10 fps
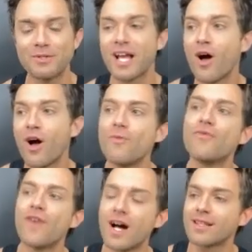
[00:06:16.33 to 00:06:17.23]
Like, oh
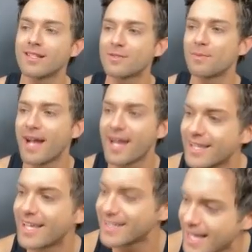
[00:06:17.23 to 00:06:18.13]
fuck, that's right,
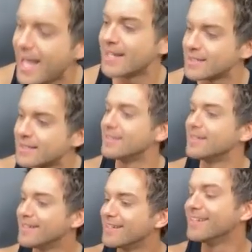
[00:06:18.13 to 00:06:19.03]
like that
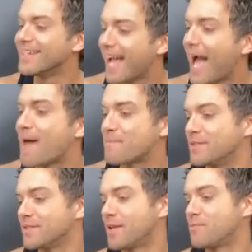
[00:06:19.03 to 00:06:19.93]

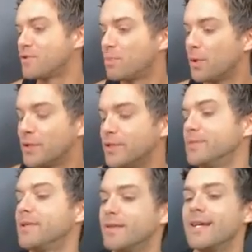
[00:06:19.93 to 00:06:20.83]
happens. I'm
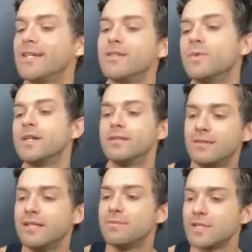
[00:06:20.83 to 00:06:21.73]
spoiled with like, you want
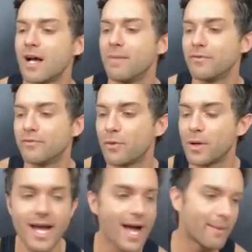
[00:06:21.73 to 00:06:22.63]
dim sum at
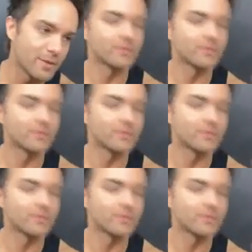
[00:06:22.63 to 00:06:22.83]
4 a.m.